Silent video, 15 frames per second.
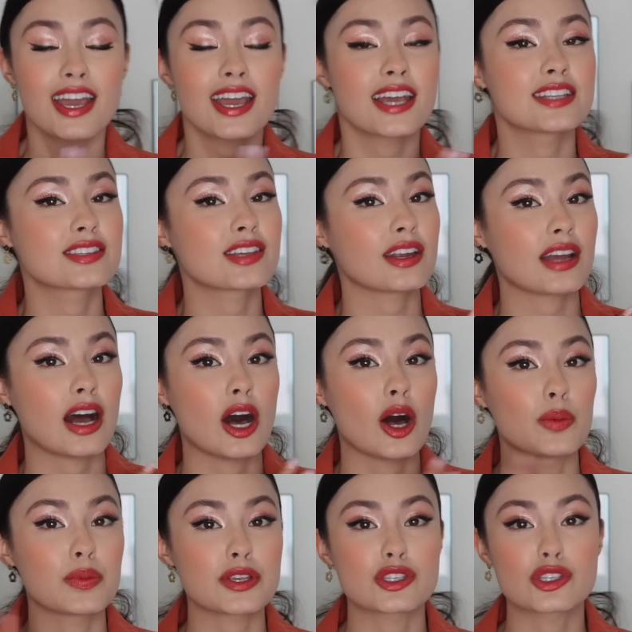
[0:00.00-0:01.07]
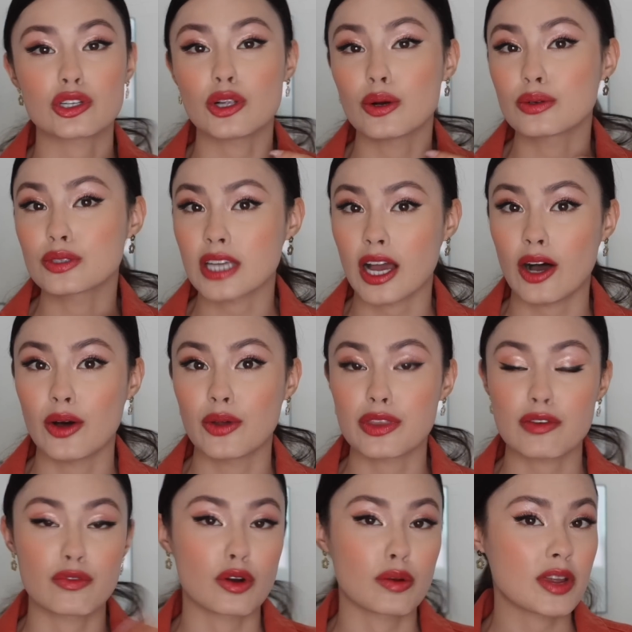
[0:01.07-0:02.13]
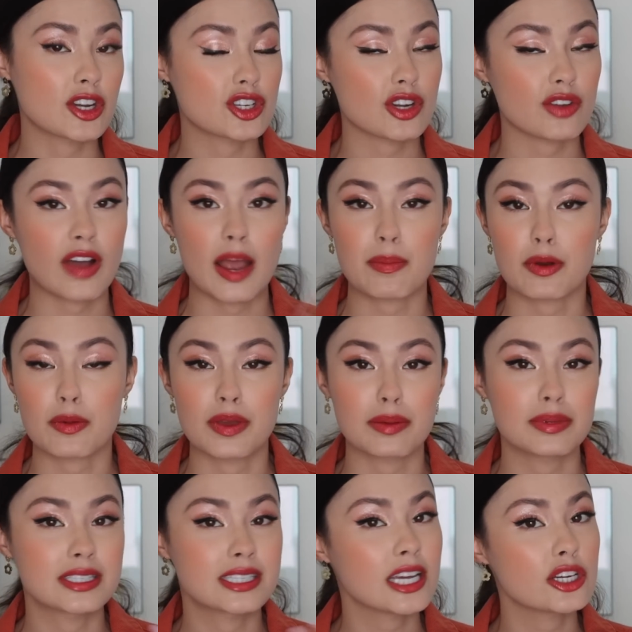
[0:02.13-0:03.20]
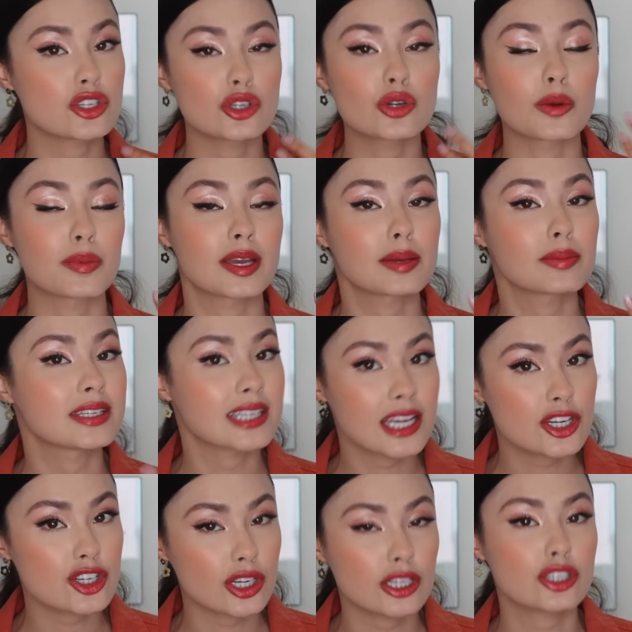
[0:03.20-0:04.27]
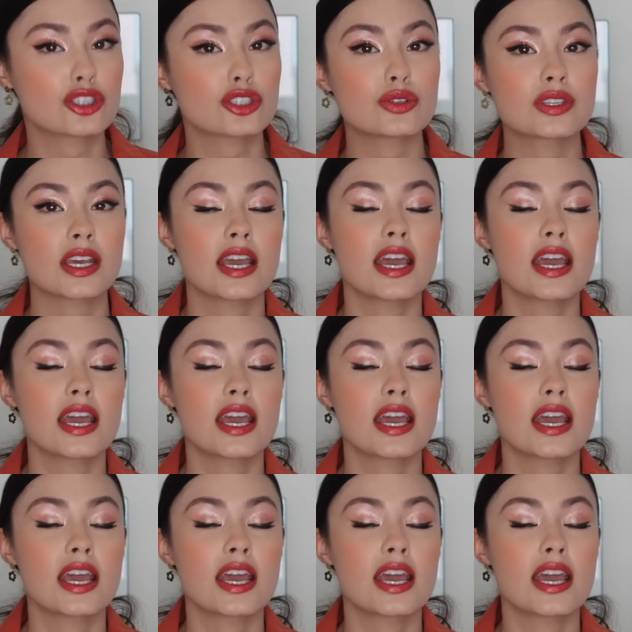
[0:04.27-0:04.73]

It's gonna help slow down the formation of hyperpigmentation or pigmentation issues,